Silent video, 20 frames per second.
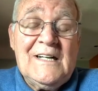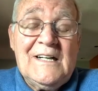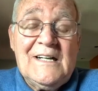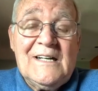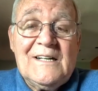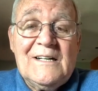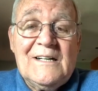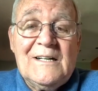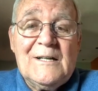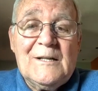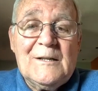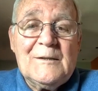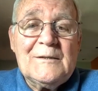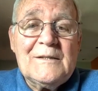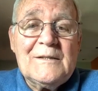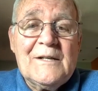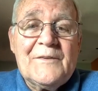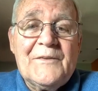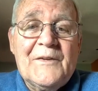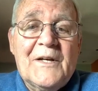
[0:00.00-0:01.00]
I
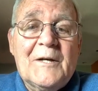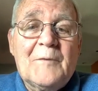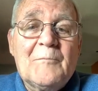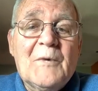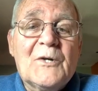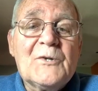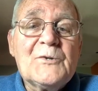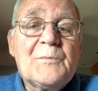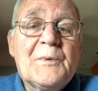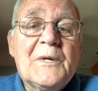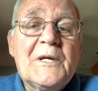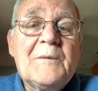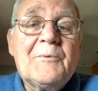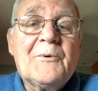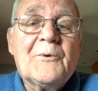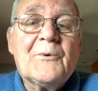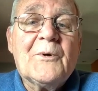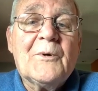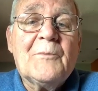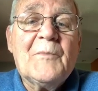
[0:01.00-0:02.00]
think most
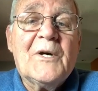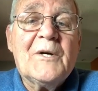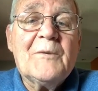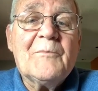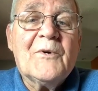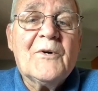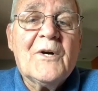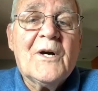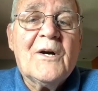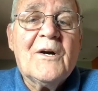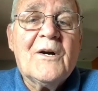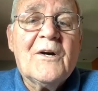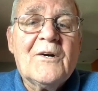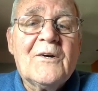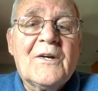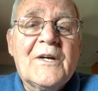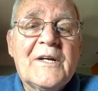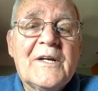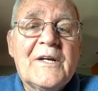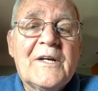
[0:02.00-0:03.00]
people remember
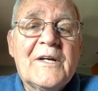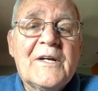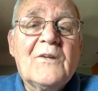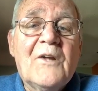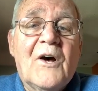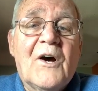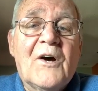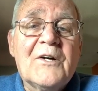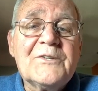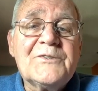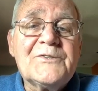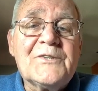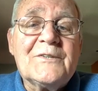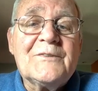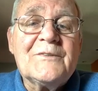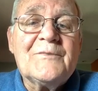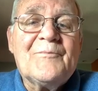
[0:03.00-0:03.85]
her, Linda Larson.